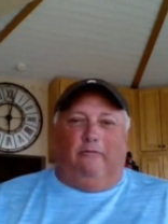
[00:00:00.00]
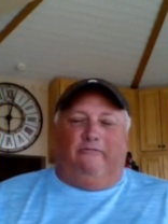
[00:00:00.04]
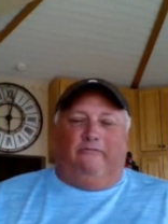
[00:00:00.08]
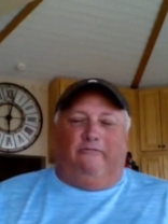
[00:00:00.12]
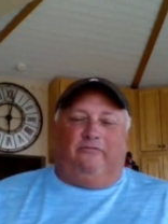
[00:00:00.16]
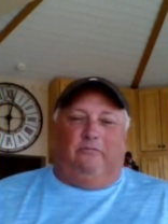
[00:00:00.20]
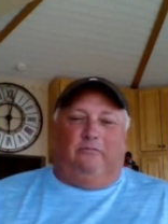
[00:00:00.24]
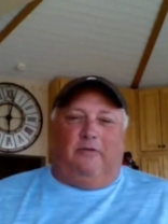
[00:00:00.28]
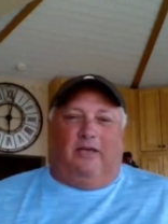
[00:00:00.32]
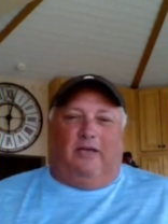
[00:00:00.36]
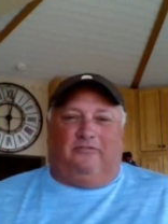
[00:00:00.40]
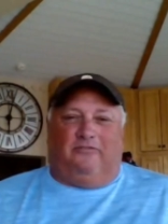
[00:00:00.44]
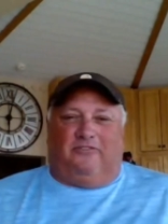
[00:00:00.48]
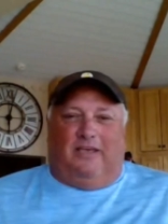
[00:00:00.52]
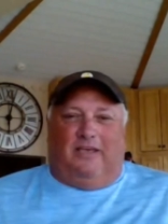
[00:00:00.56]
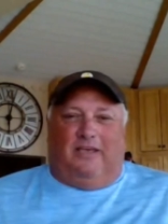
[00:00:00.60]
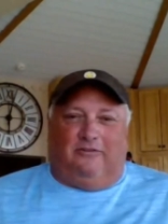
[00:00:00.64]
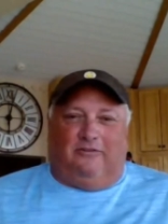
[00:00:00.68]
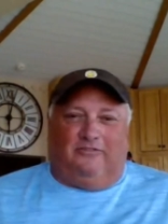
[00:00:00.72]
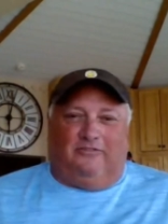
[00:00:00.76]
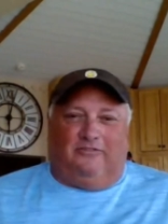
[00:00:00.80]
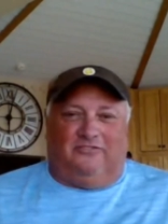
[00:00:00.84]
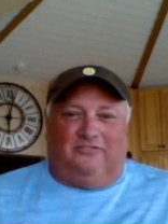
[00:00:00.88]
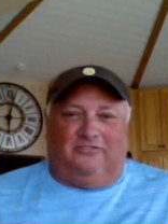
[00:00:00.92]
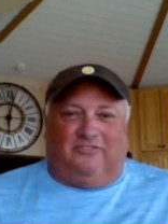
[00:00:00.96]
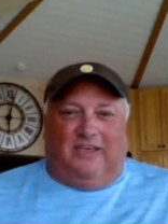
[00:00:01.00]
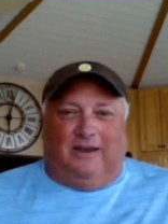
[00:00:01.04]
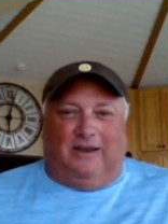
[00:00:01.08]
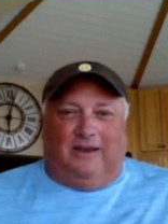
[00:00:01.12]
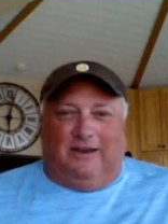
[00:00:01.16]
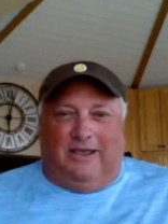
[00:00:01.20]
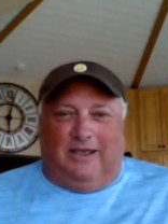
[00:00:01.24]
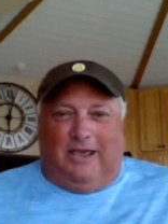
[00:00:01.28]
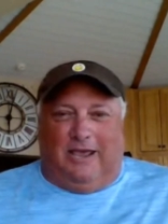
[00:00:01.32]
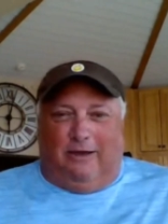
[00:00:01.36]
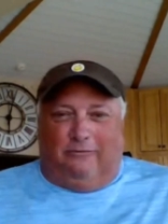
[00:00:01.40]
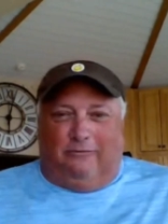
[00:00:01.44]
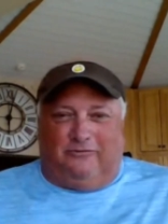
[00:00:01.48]
from Los Angeles to San
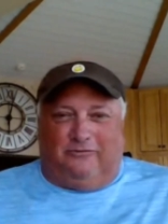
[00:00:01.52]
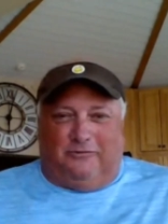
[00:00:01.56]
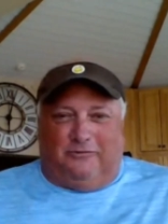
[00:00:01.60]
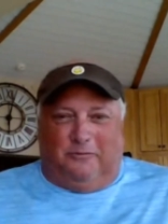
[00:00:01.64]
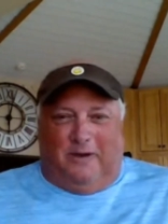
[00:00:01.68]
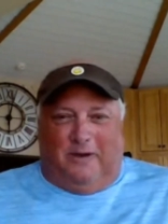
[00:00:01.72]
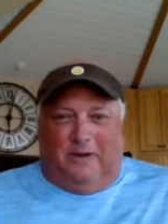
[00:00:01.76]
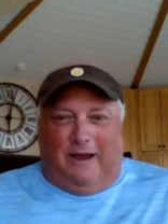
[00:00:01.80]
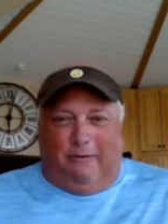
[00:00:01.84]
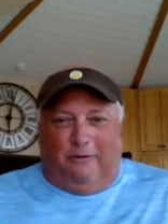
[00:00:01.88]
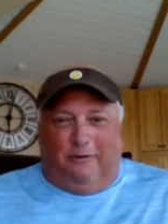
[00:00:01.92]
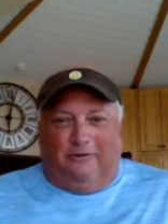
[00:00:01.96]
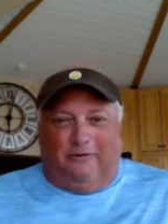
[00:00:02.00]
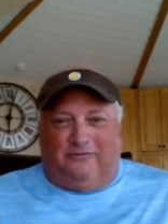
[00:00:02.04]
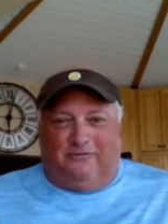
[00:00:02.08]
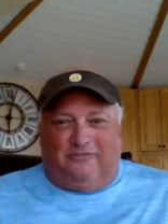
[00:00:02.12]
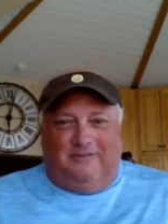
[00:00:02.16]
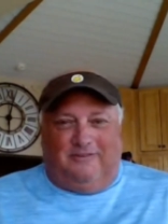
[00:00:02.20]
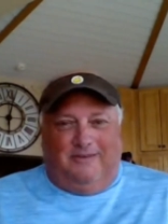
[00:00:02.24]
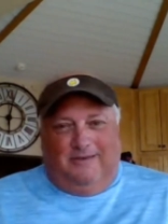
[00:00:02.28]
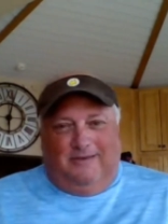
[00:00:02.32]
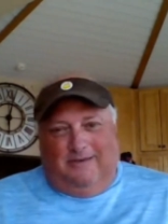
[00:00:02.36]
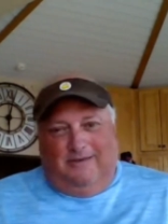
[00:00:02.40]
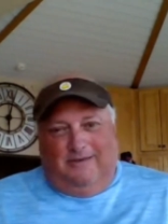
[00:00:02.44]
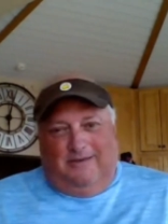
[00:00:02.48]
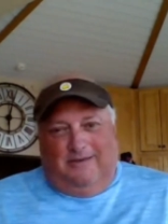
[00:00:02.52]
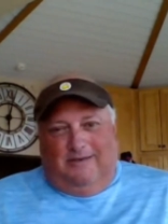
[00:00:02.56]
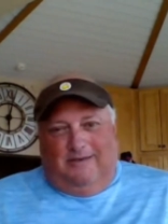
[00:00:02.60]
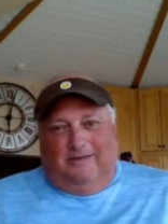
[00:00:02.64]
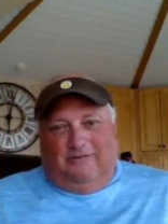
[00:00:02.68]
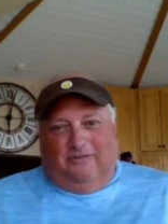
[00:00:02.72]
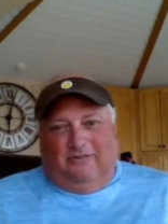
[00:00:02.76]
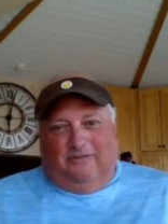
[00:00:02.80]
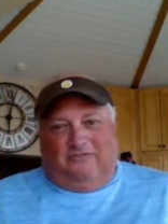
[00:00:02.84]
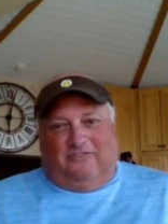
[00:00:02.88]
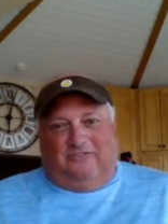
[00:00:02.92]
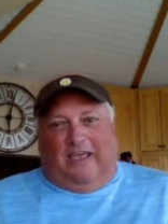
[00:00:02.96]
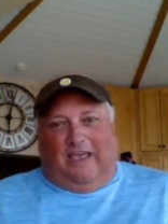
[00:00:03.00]
Diego, two hours,
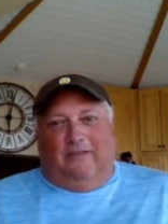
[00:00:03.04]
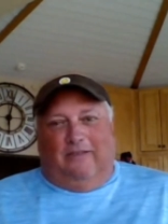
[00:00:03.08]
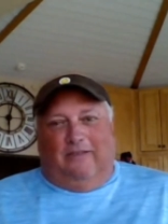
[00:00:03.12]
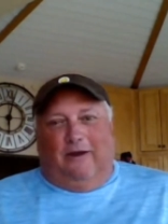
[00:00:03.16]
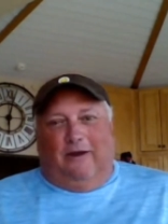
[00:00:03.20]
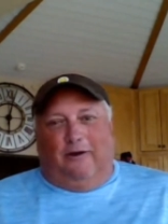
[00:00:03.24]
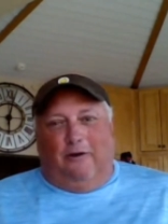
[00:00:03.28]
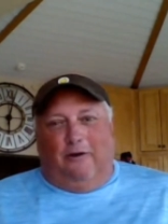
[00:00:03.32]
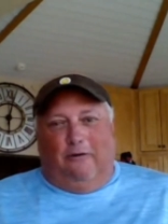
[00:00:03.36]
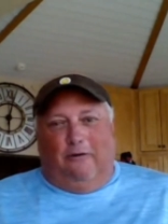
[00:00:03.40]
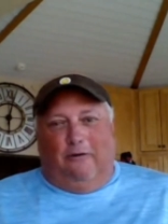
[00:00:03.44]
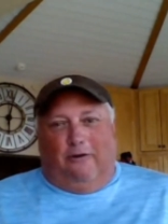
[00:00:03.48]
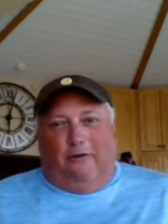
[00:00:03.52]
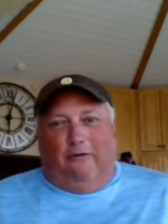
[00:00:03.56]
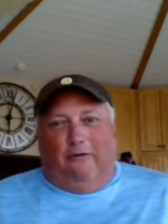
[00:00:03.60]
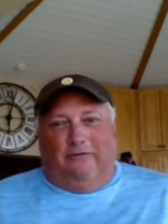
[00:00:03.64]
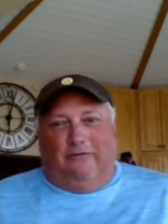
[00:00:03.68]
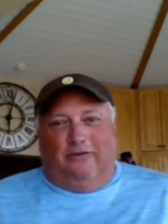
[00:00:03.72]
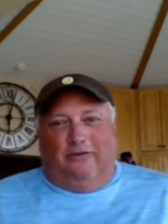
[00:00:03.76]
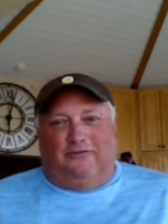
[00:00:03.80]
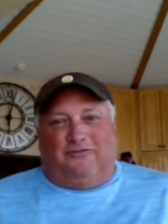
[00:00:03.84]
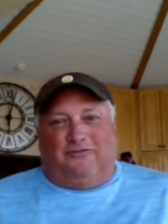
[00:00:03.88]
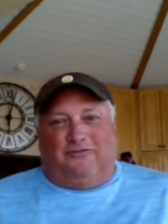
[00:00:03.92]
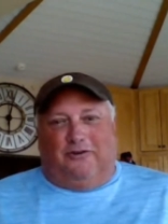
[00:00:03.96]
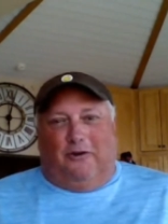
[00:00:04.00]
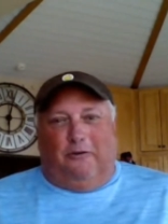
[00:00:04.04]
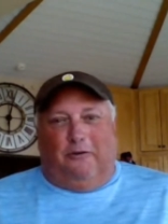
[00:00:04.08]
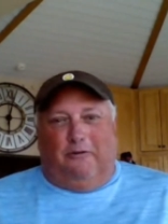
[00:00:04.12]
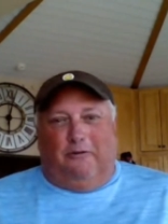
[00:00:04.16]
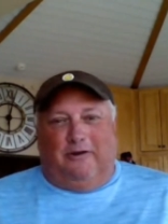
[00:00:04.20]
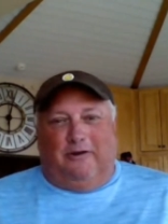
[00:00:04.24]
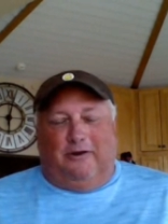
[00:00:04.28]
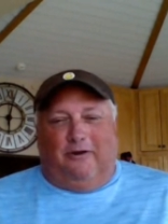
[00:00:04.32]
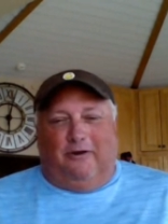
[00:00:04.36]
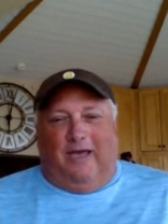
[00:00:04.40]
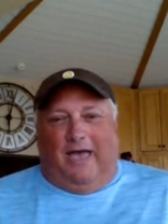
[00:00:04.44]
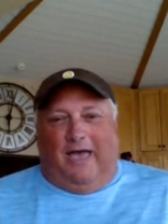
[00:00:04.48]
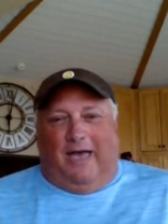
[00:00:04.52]
just sitting there no. Oh. going the show
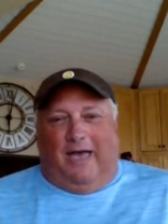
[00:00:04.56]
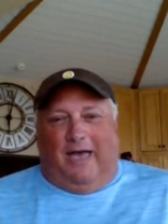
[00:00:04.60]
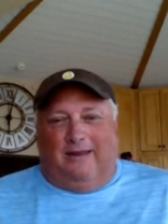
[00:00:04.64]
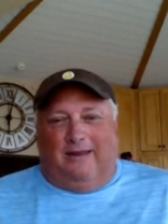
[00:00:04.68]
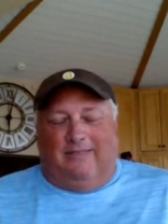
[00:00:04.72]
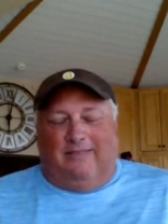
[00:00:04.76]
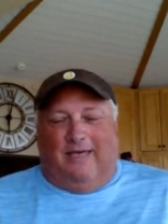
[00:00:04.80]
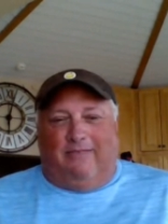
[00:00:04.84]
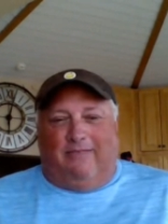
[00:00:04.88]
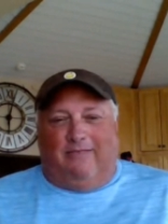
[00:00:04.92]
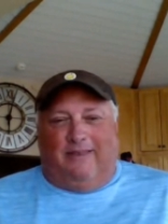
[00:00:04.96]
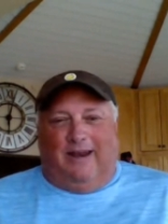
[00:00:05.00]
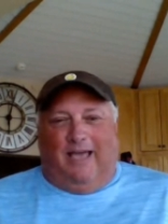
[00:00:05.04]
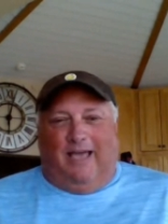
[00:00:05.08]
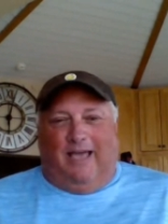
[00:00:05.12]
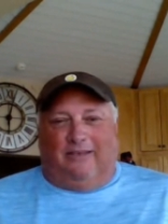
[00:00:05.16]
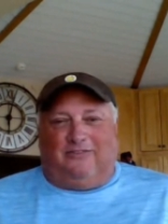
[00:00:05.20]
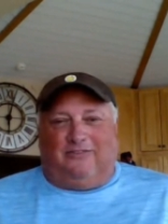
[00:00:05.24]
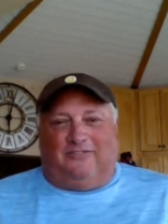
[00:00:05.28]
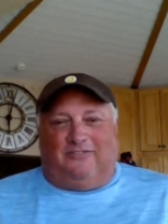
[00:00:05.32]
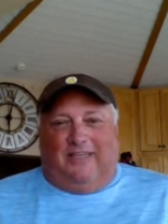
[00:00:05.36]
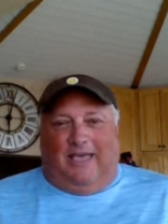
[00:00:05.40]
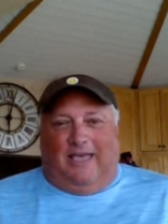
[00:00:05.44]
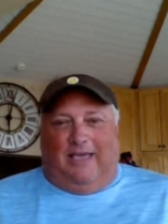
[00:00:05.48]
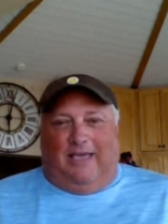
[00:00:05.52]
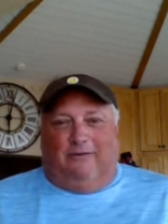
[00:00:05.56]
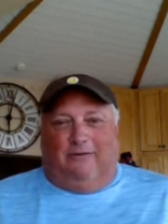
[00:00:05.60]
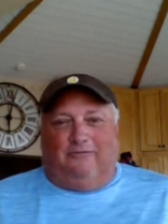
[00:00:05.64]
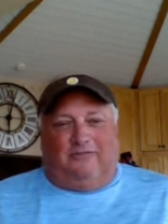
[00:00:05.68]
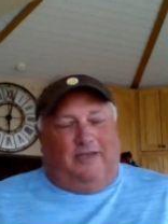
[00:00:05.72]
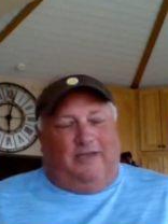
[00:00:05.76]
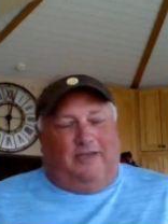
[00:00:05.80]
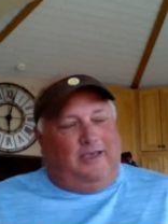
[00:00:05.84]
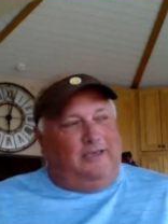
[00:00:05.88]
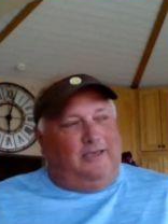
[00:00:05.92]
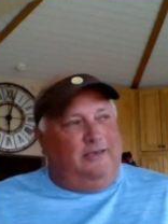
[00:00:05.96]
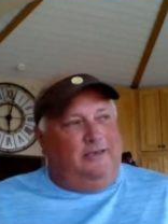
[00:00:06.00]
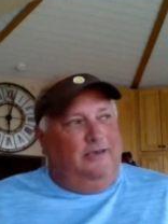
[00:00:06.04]
in your head. And then the next day, he's
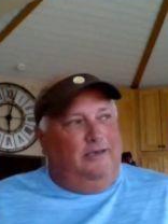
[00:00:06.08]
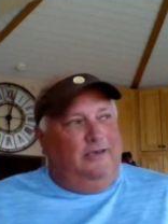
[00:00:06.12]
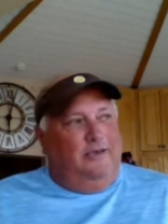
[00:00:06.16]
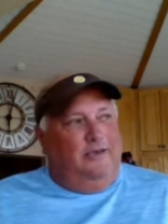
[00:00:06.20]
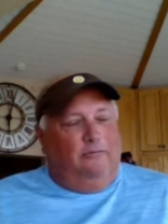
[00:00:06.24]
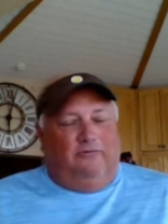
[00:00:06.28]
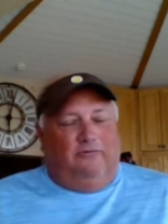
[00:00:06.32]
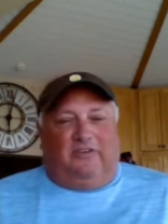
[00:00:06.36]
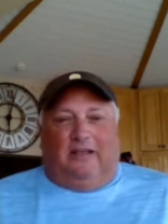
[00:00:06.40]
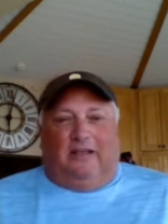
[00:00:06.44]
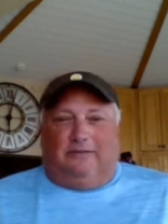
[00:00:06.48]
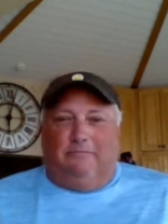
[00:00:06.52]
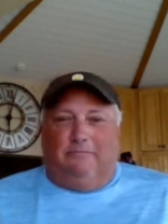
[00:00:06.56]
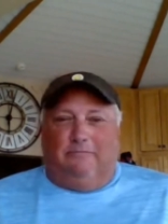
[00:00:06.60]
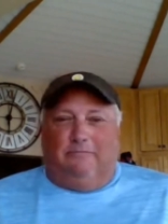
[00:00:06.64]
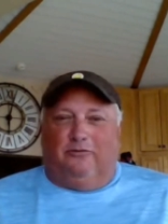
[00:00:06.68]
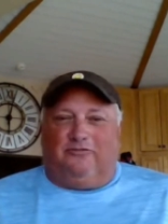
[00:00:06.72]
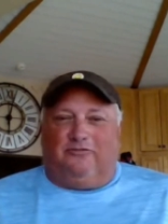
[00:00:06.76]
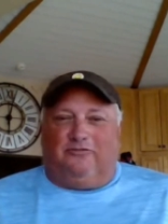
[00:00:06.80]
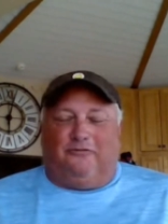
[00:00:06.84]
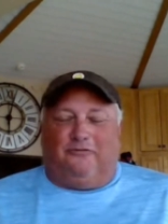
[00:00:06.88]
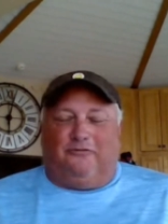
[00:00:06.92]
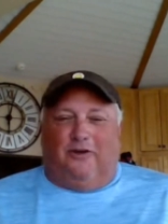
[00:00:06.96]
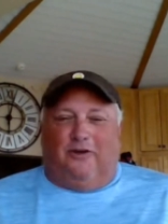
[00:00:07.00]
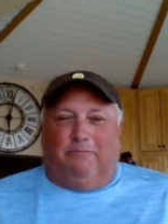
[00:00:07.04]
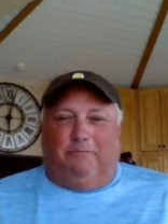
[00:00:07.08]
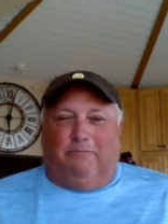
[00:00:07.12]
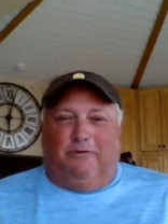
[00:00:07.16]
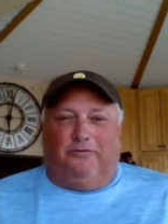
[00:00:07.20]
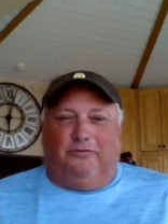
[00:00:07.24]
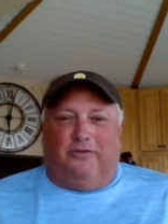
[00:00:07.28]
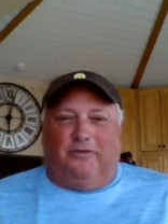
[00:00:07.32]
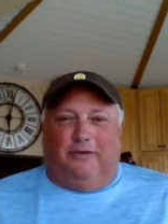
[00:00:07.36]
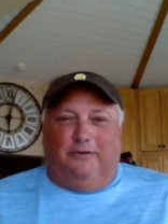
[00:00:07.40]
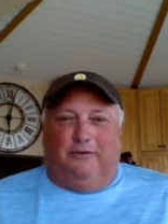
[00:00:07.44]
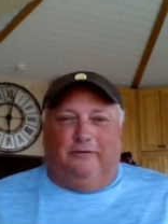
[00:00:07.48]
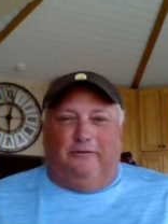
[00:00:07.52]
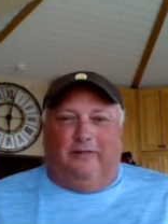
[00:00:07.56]
like, "Was that the most incredible
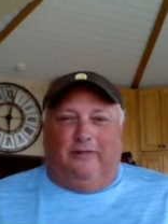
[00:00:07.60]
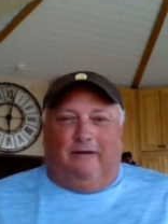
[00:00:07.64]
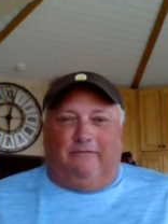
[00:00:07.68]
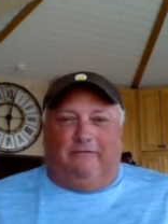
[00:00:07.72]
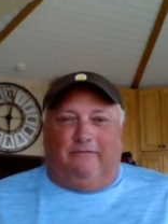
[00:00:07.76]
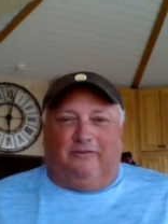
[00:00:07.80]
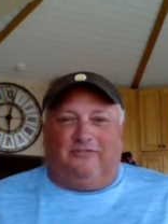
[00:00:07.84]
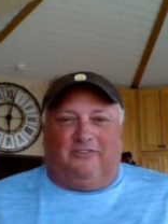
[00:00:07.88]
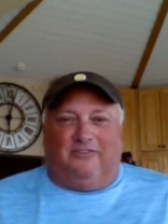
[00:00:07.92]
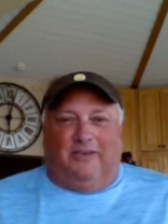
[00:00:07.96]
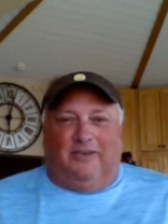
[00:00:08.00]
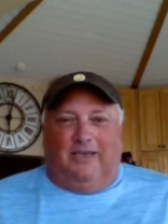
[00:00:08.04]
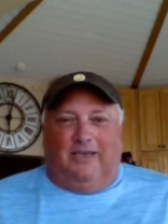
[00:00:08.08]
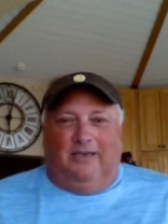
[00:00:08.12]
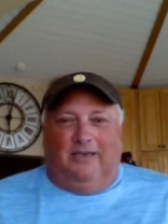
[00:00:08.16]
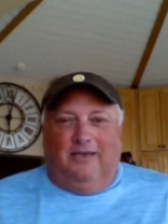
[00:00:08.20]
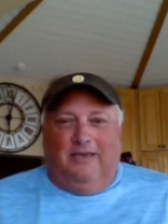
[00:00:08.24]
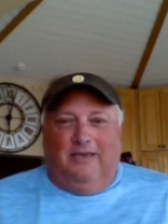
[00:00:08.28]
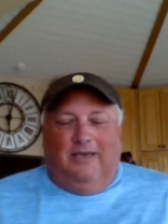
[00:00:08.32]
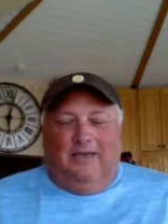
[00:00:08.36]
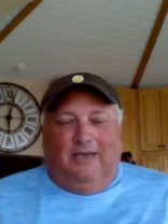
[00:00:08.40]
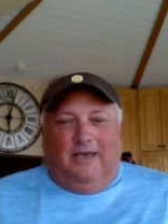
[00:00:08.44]
thing you'll ever see?"